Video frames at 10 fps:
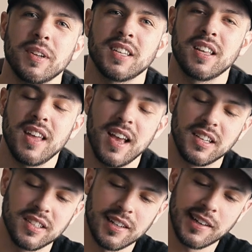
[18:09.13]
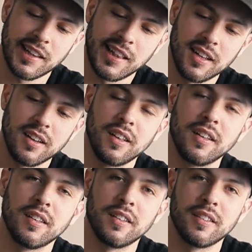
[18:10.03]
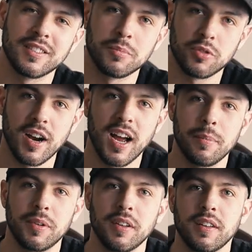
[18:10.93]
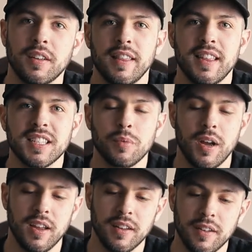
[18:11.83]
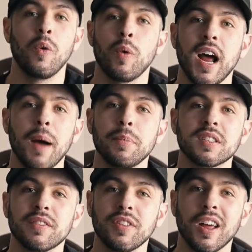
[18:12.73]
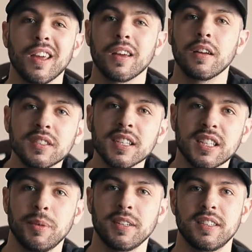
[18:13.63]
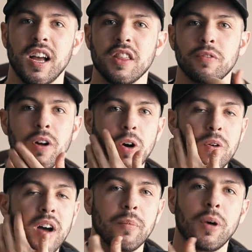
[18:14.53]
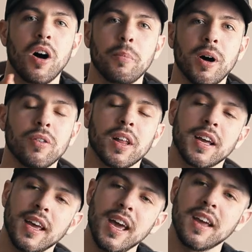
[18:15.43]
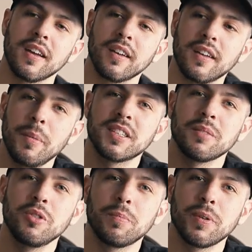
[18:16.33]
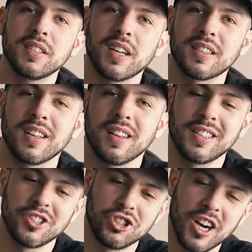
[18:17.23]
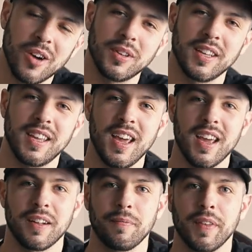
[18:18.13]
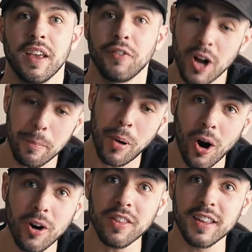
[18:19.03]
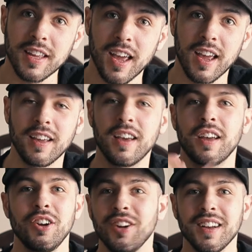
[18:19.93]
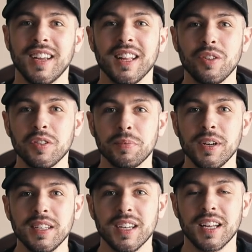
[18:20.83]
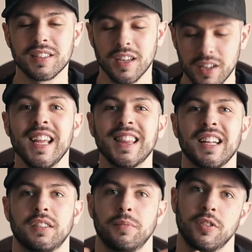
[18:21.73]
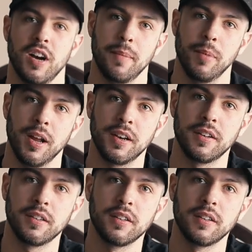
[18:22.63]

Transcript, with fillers: gonna say thanks. Subscribed. This way, what happens if like six months down the road, I'm all about like, hey, I made some new presets, let's share it with the gang. If you're not part of the gang, you're not gonna get those presets. Hit that subscribe button.